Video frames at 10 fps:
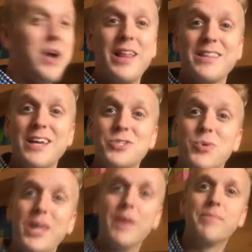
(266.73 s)
do I like that
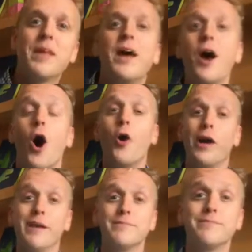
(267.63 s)
Twiggy. All
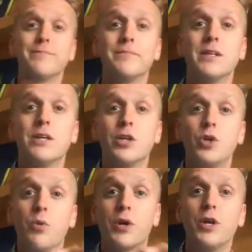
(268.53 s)
right.
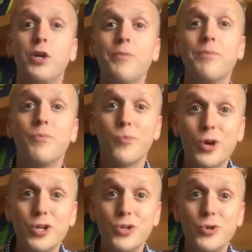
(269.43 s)
You know what we're gonna do?
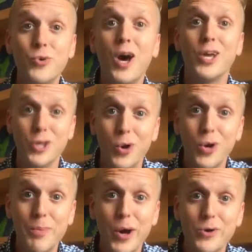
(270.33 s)
We're gonna do a
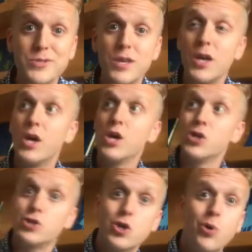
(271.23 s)
yoga pose.
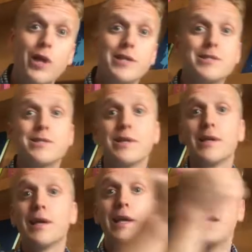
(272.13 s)
So let's
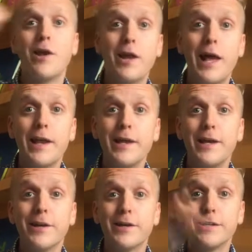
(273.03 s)
get on out of
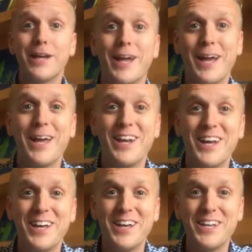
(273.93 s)
here
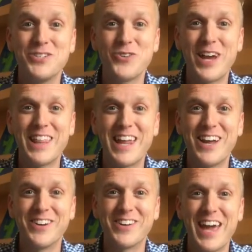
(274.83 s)
and try that
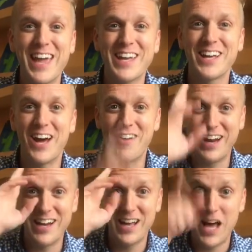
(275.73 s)
out, okay? All
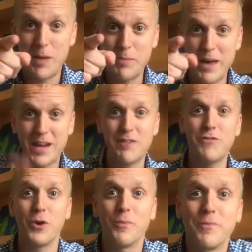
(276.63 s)
right, I'll be back in a
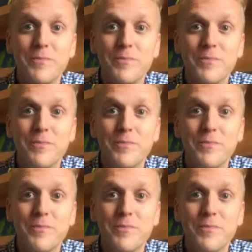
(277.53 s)
few.